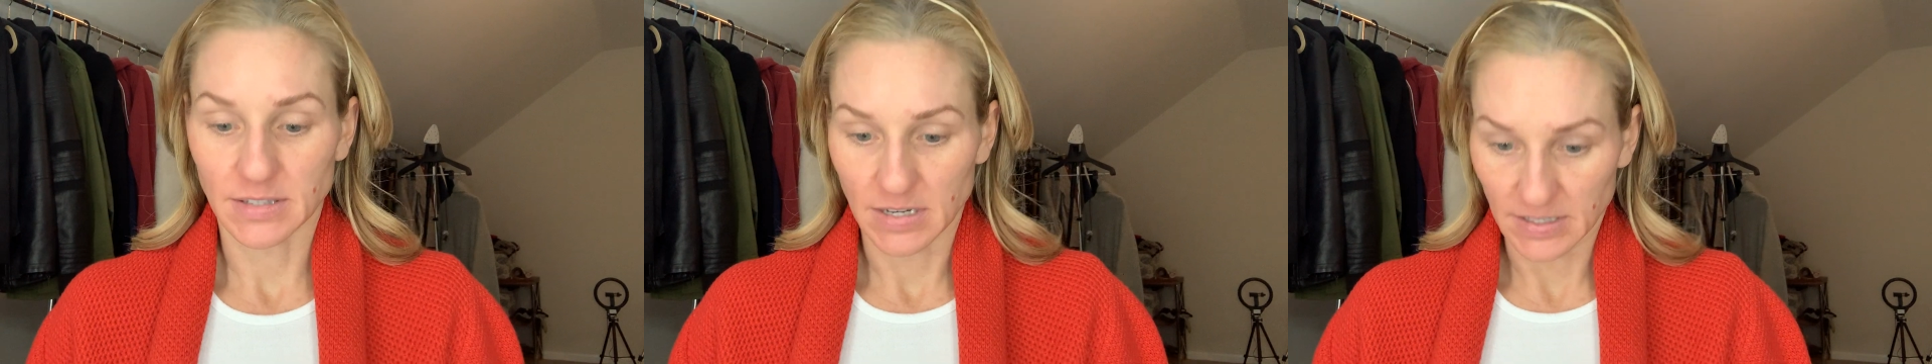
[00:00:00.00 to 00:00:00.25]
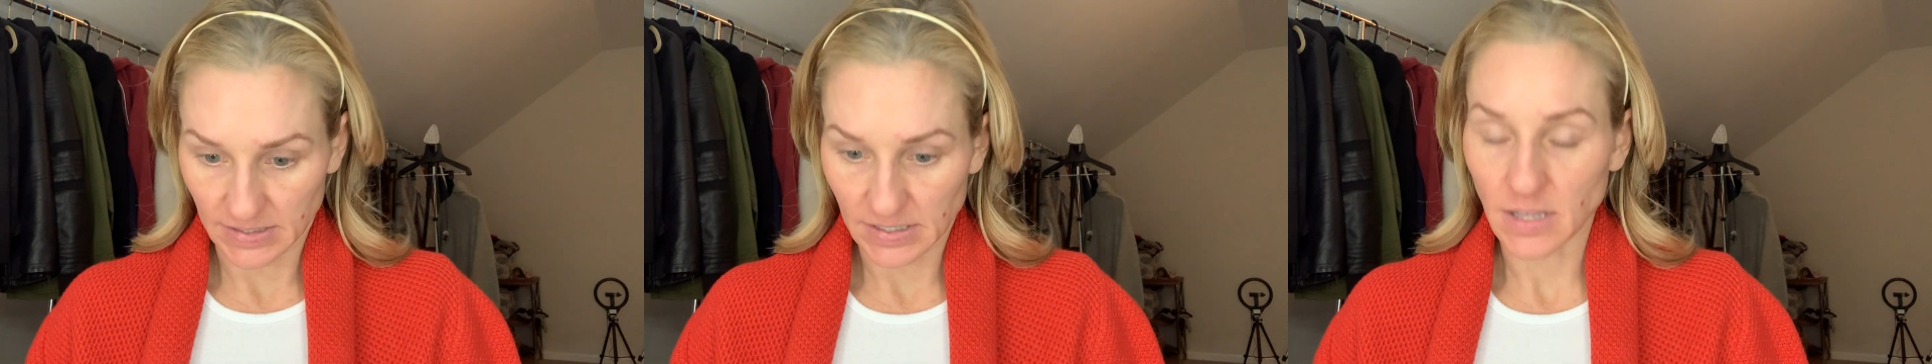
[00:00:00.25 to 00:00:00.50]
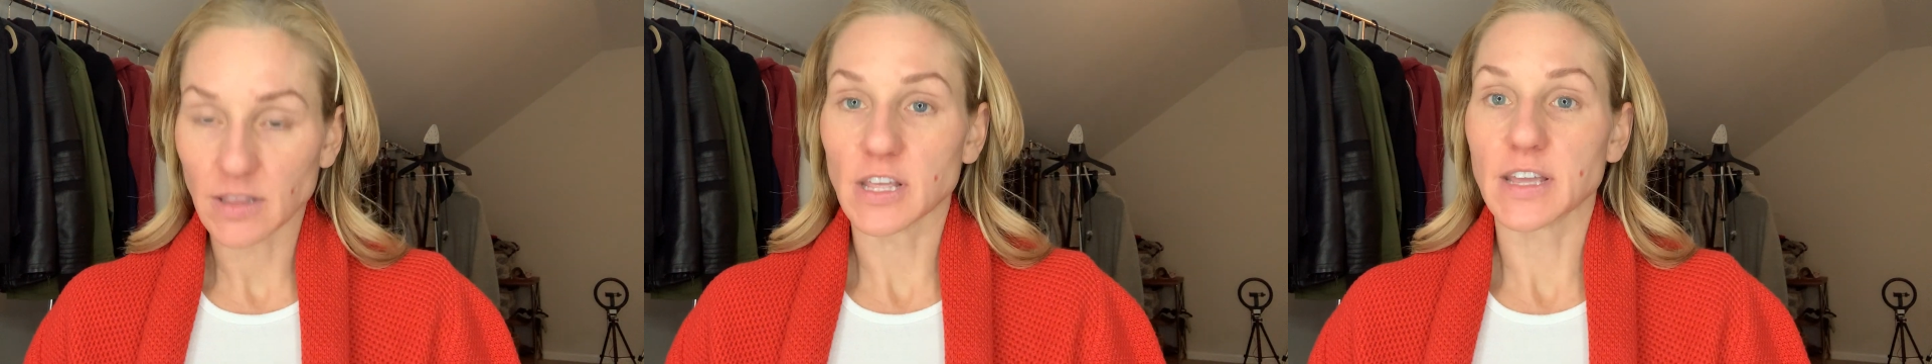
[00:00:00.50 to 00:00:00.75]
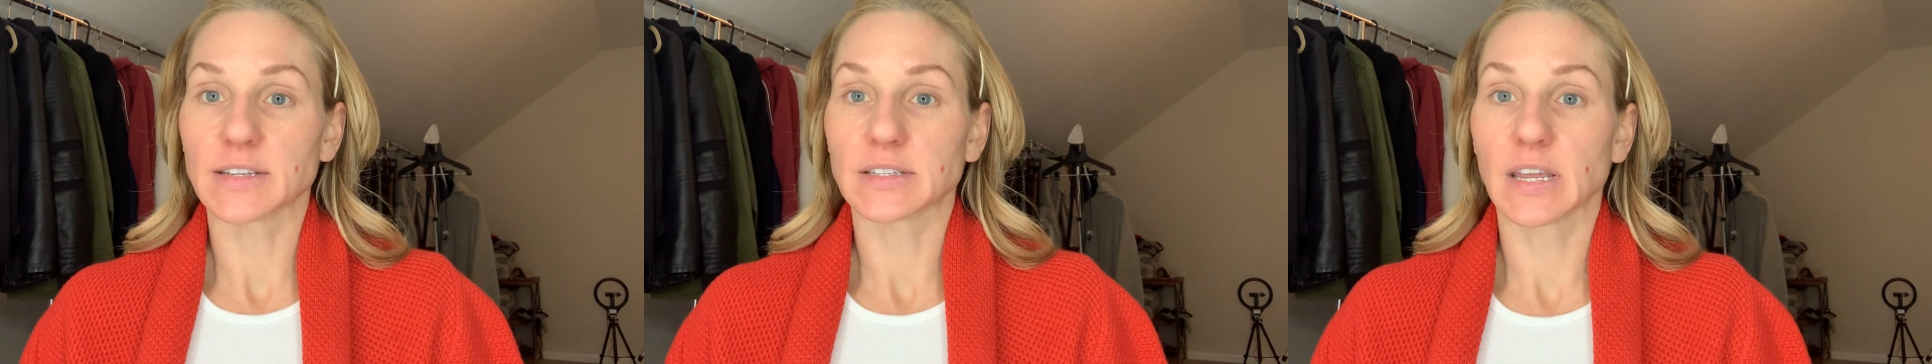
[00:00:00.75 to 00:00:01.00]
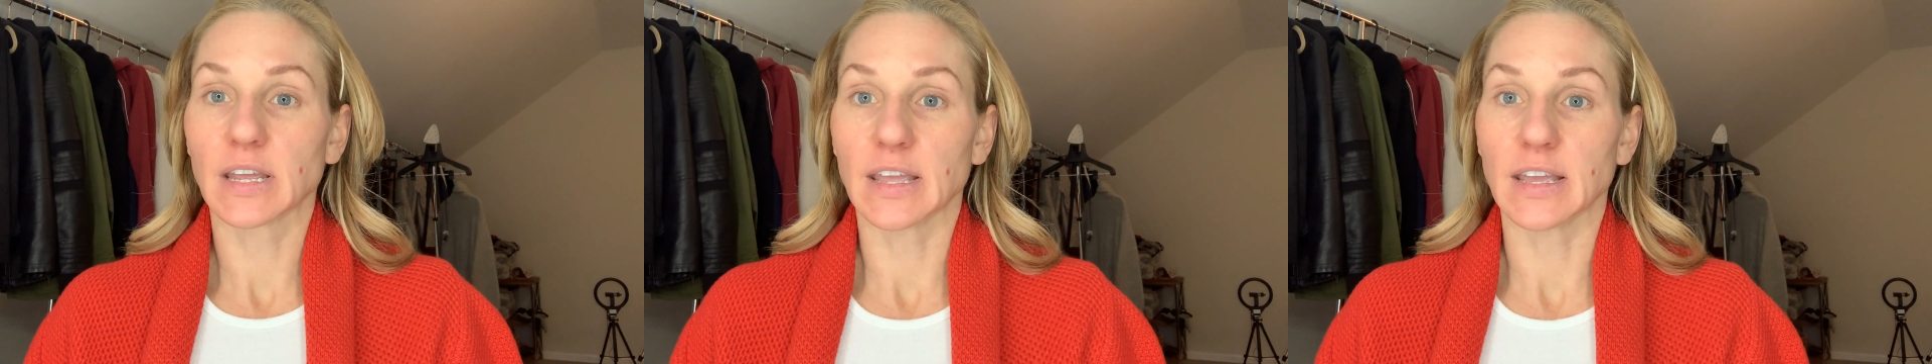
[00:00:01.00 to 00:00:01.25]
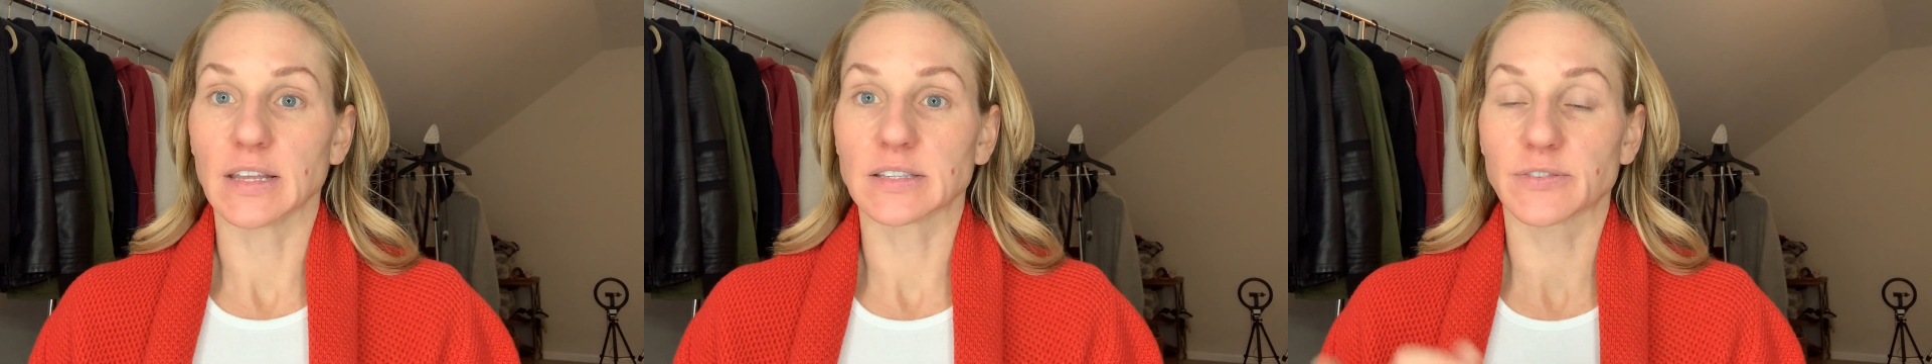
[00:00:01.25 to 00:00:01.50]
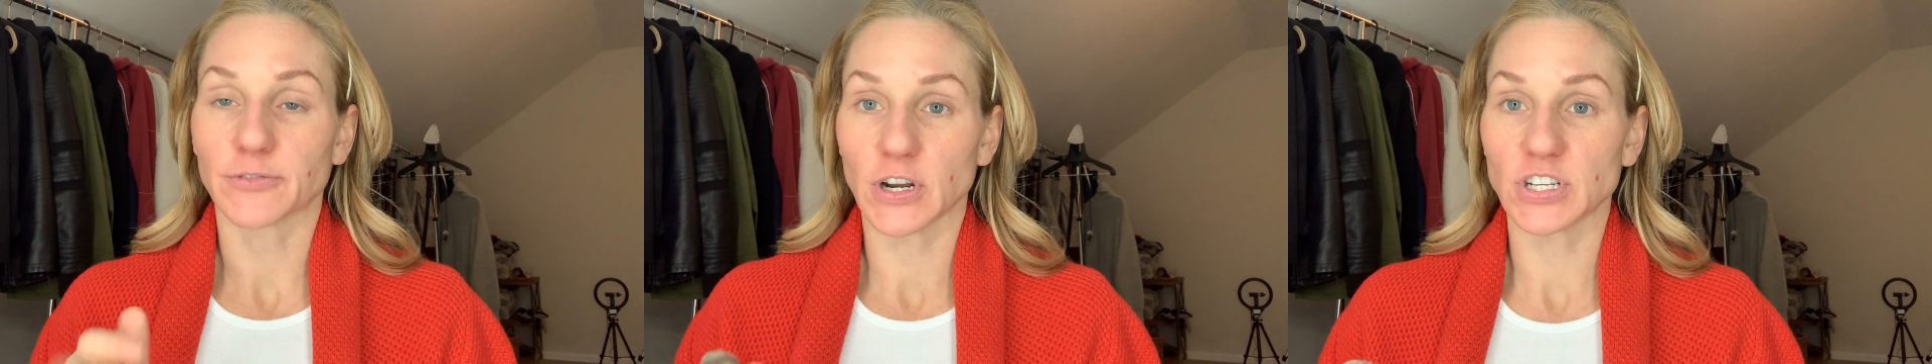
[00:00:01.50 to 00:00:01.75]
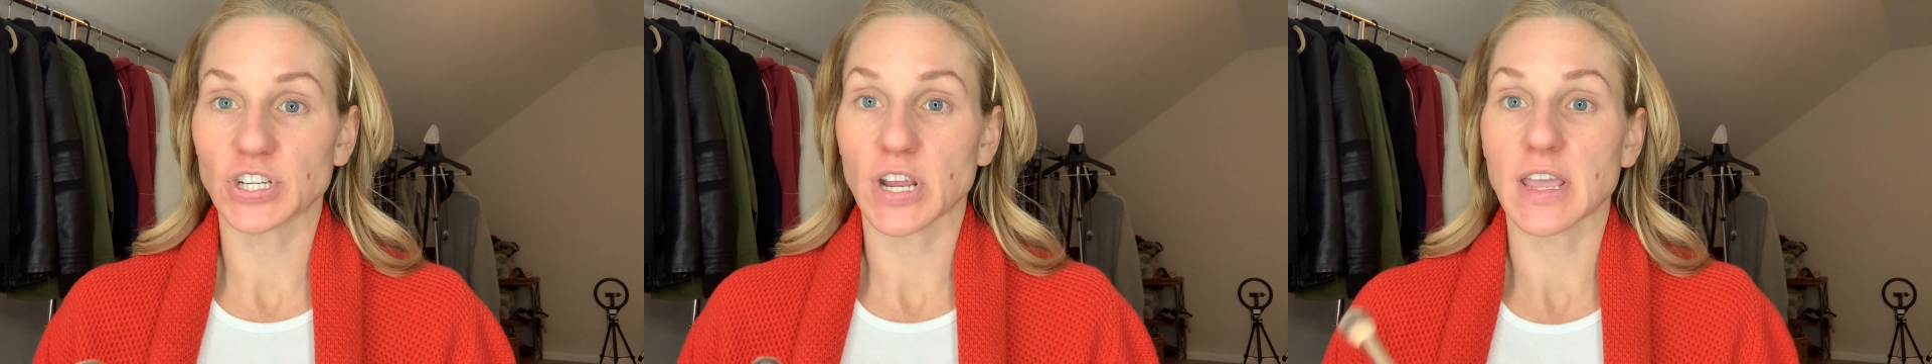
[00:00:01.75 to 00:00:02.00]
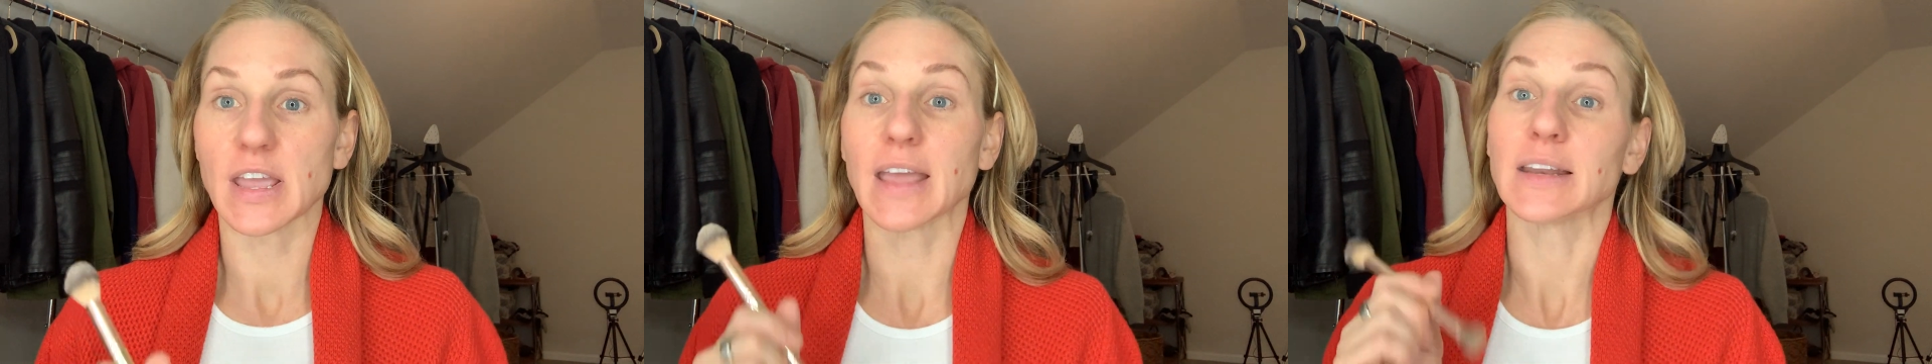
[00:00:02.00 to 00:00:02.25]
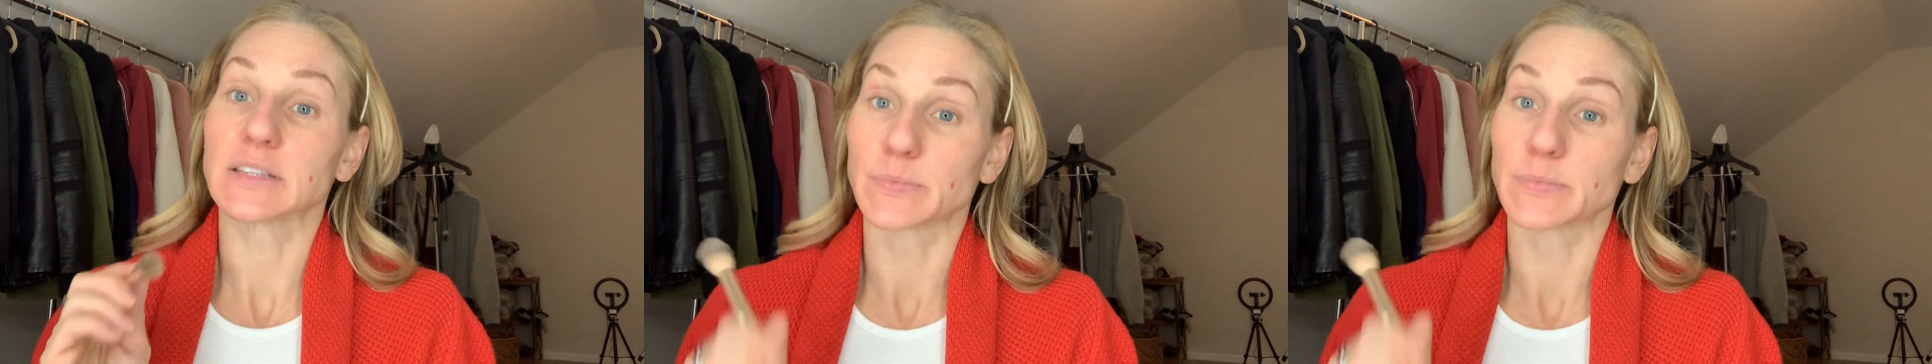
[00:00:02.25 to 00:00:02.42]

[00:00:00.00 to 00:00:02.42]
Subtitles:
and it's Sunlit, it's Frenchie, and it's